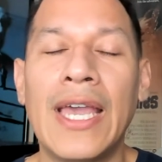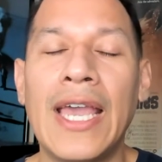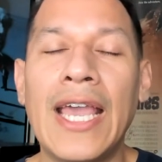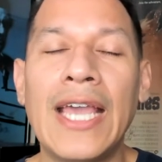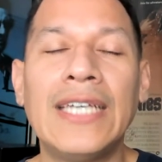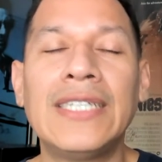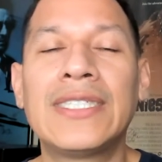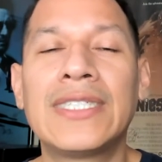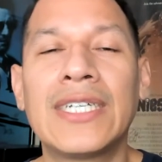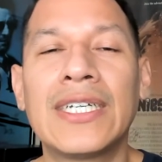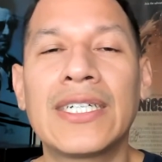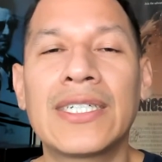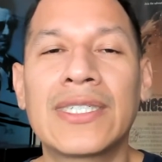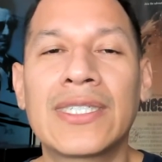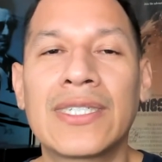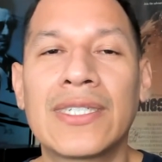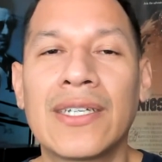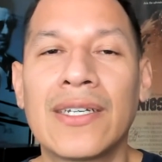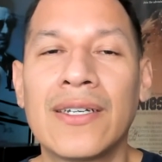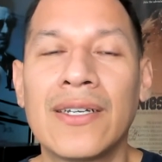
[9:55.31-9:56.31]

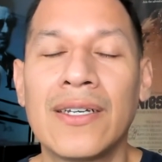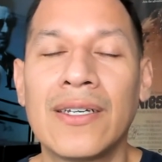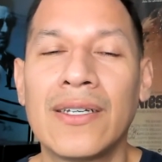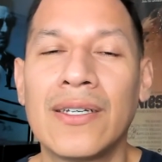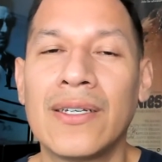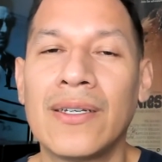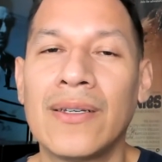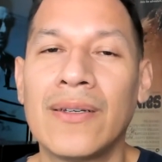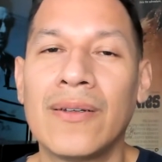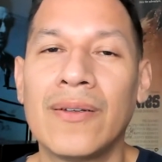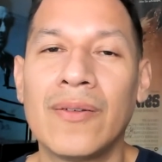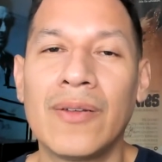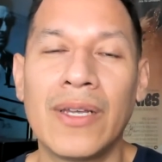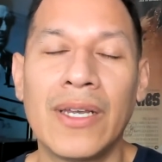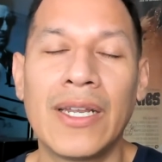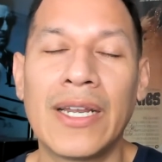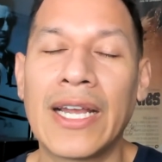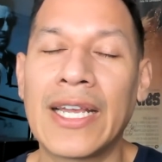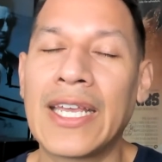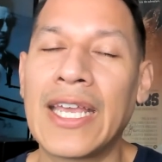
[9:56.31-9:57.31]
Asics.
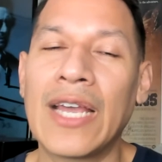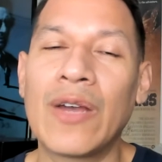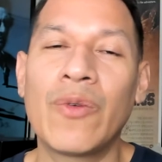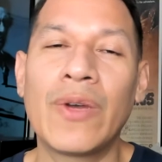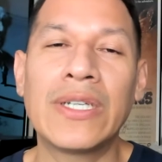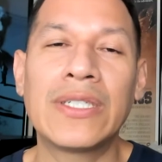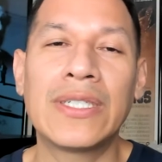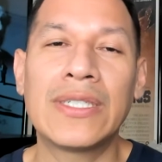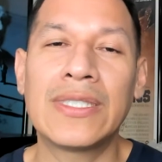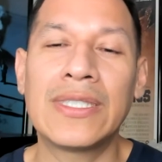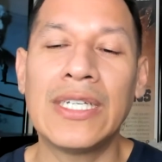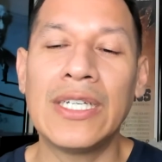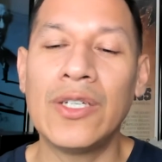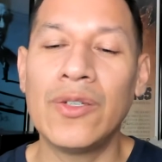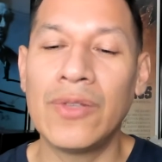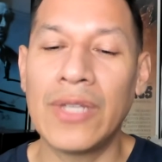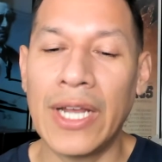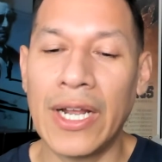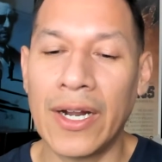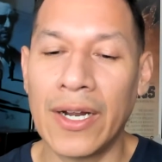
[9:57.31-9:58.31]
And I can't wait to see
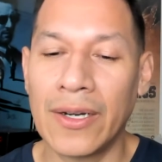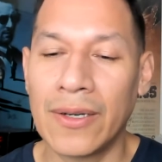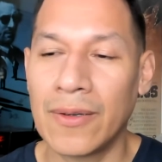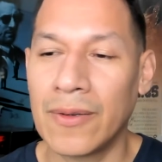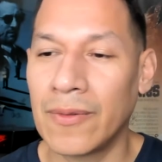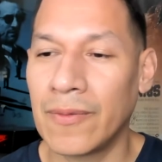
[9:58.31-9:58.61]
you there.